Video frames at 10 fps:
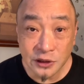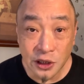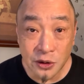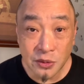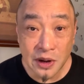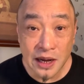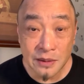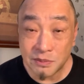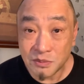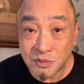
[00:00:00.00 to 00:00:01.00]

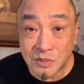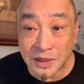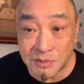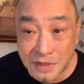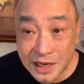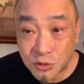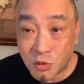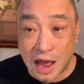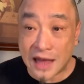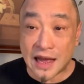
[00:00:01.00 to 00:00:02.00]
But
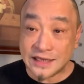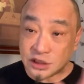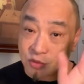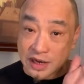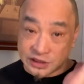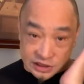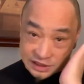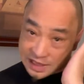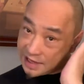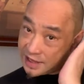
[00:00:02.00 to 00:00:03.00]
meanwhile, I just want to
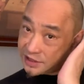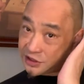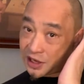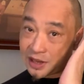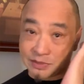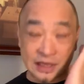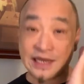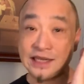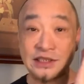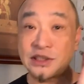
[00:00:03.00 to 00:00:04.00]
say that
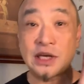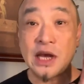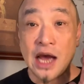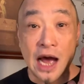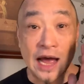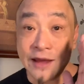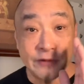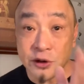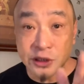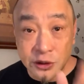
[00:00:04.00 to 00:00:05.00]
please, if
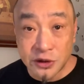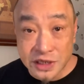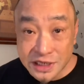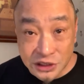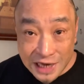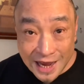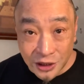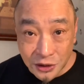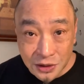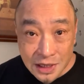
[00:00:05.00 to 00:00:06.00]
you're new to this
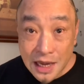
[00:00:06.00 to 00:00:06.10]
channel,